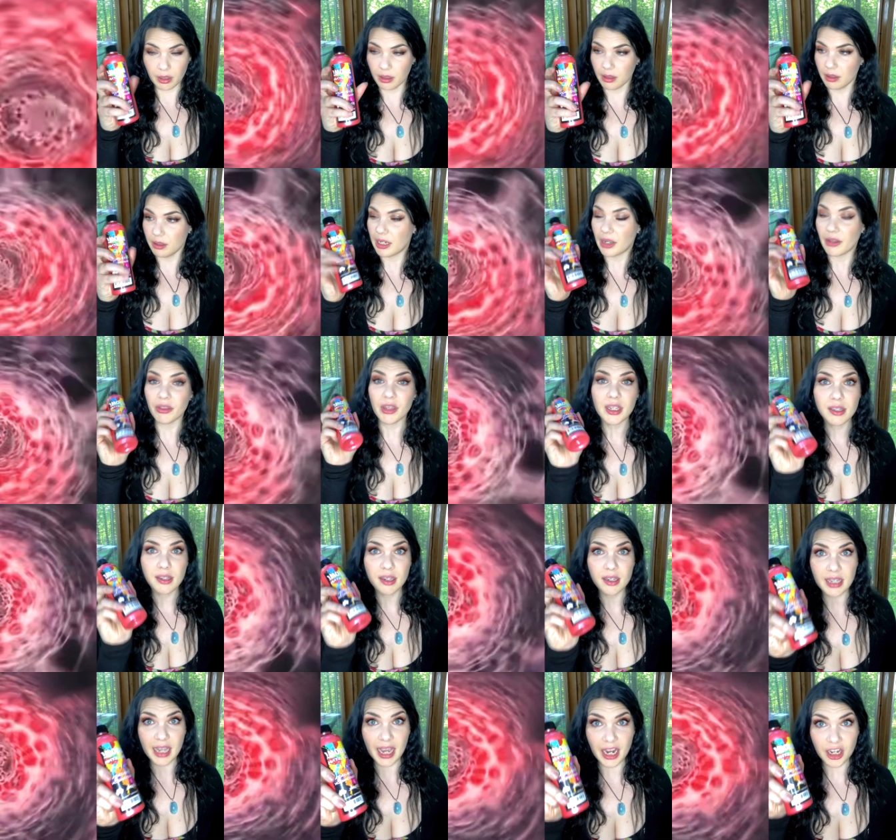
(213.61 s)
Now this is
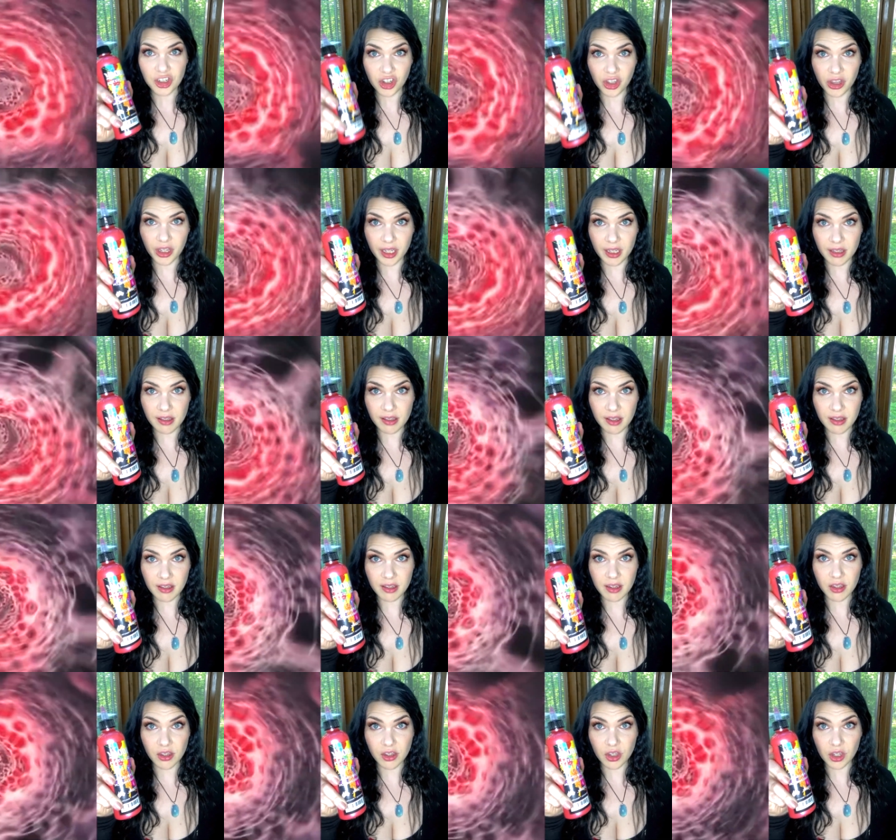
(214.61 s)
actually the
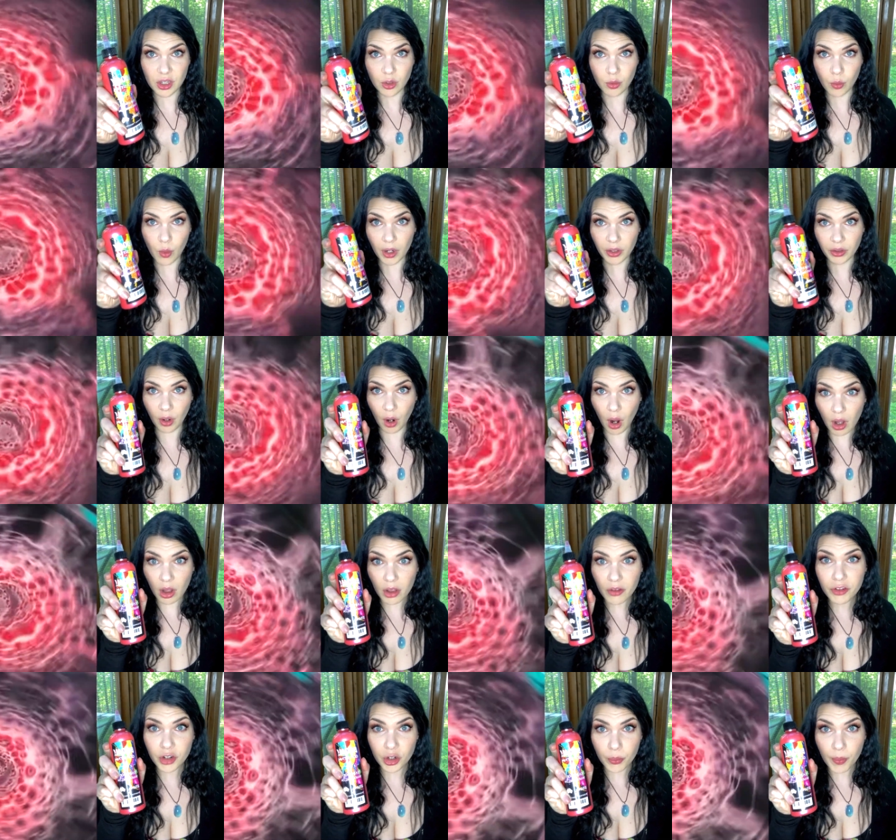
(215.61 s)
consistency you want all of
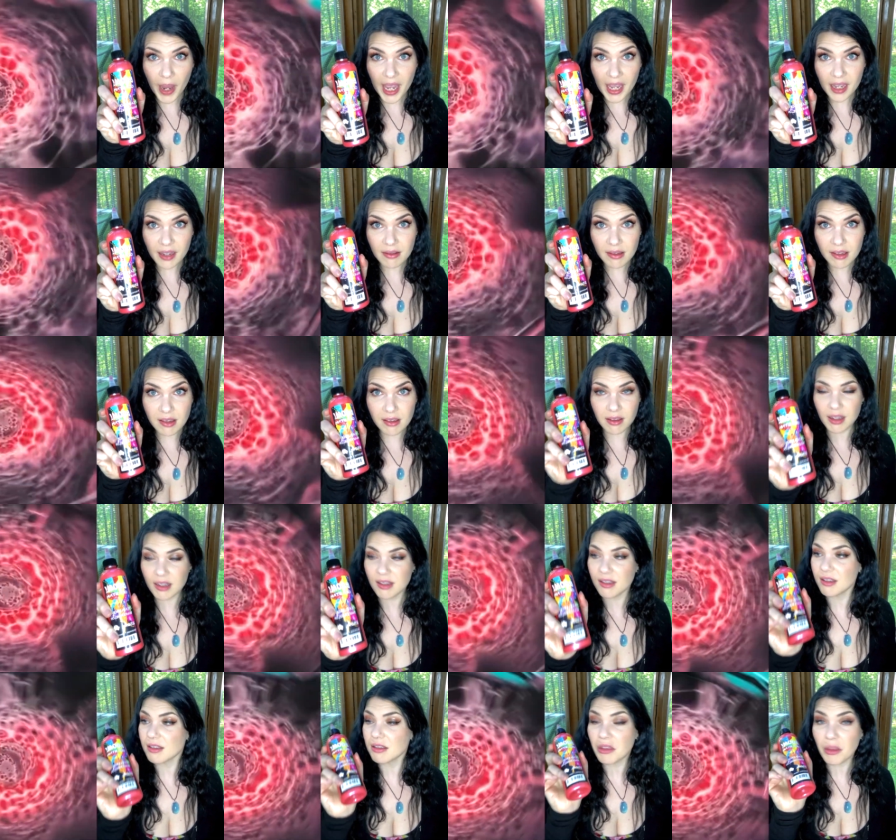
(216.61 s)
your paints. This
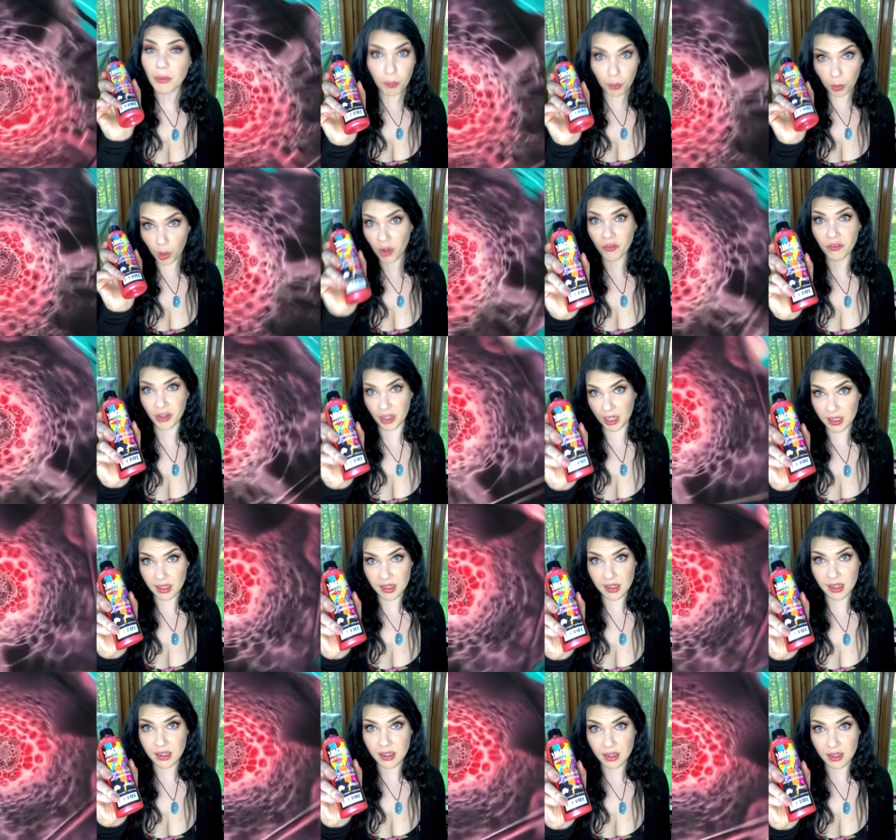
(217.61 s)
is the perfect
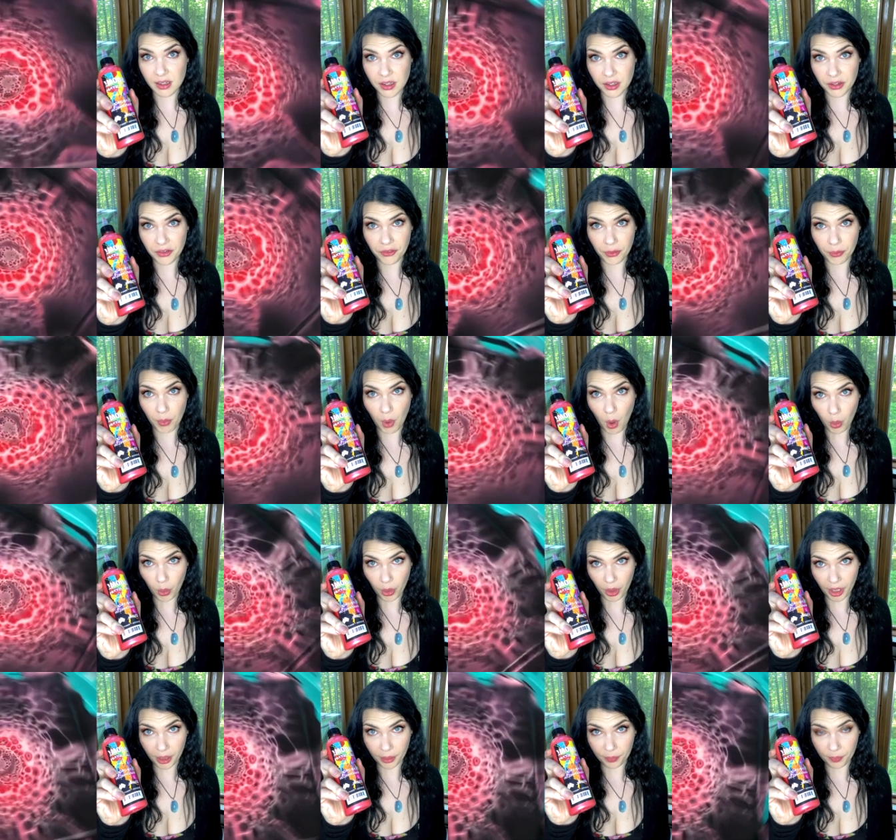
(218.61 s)
consistency for
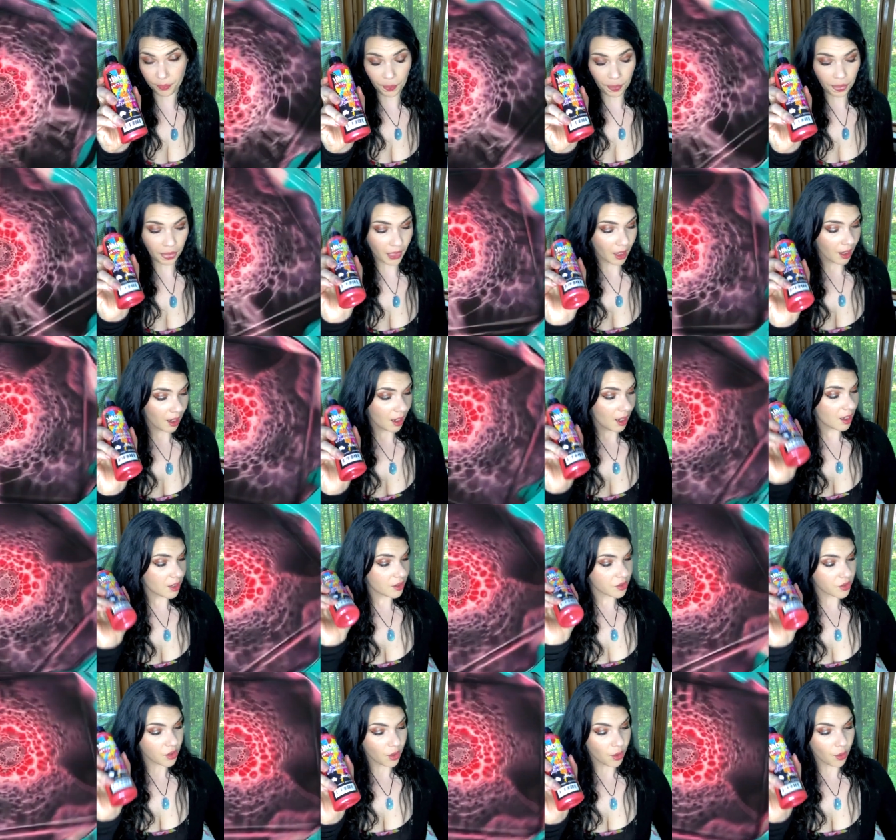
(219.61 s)
pouring.
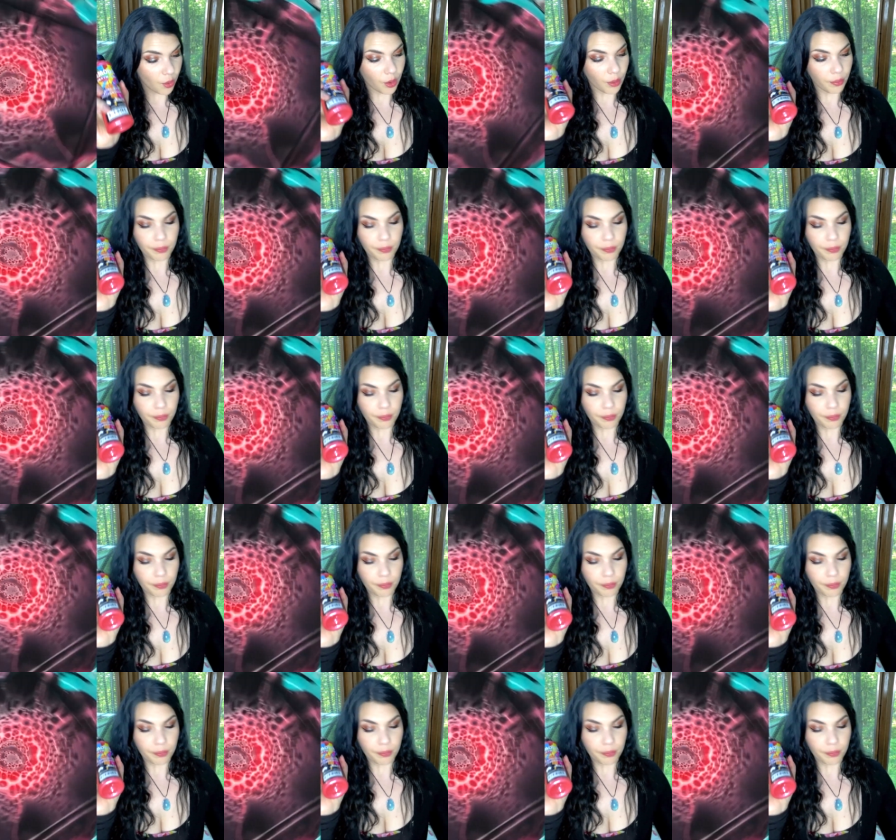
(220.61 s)
So